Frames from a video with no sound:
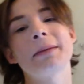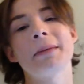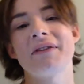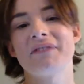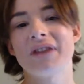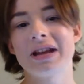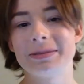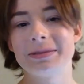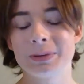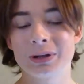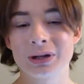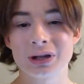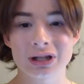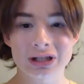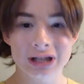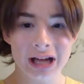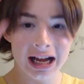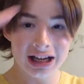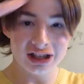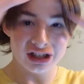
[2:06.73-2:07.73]
my face
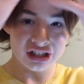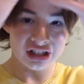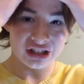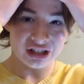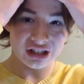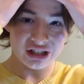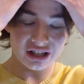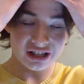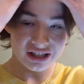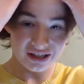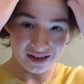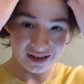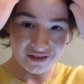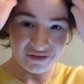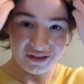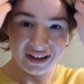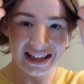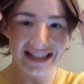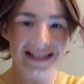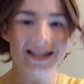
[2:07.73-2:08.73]
because I
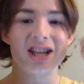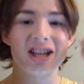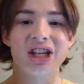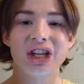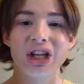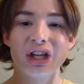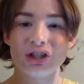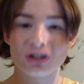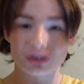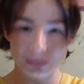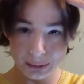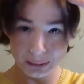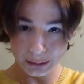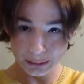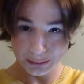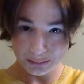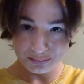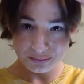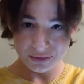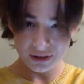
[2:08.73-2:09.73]
think it's unusual
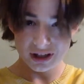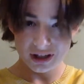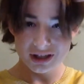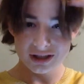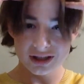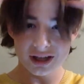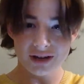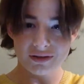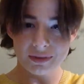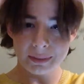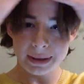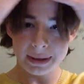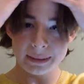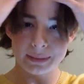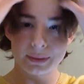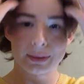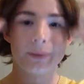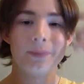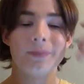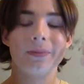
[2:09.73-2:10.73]
to other
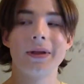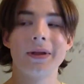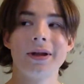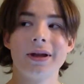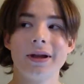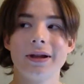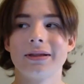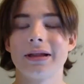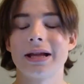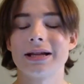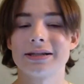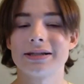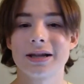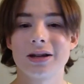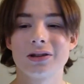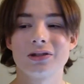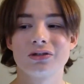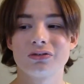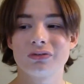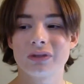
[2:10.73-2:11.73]
people. That
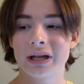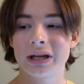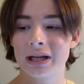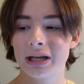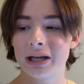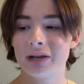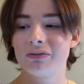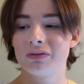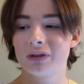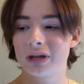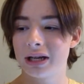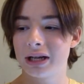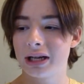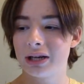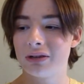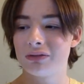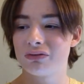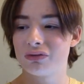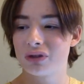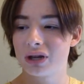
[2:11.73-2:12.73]
sounds really,
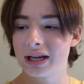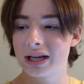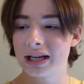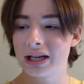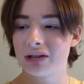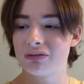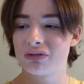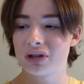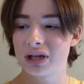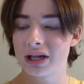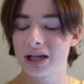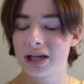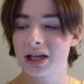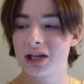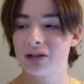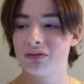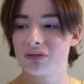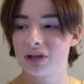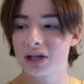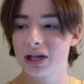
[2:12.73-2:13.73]
really, really,
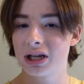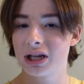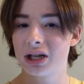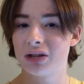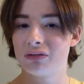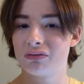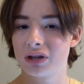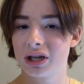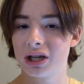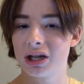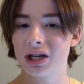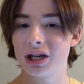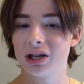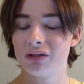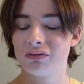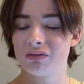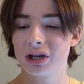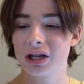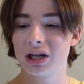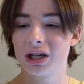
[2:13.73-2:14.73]
really, really, really,
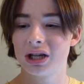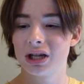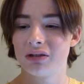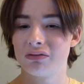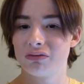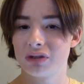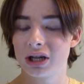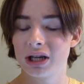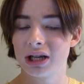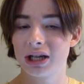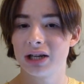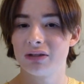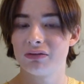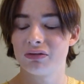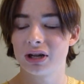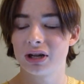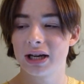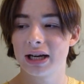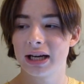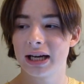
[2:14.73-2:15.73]
really, really,
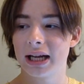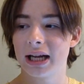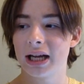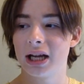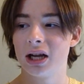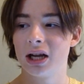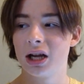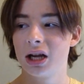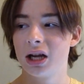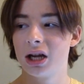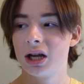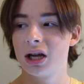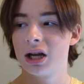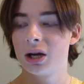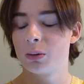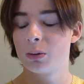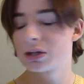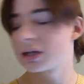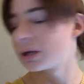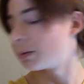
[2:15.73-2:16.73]
really,
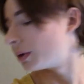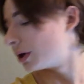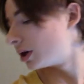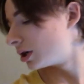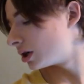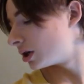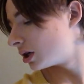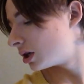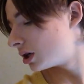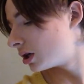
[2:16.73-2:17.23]
what's that word?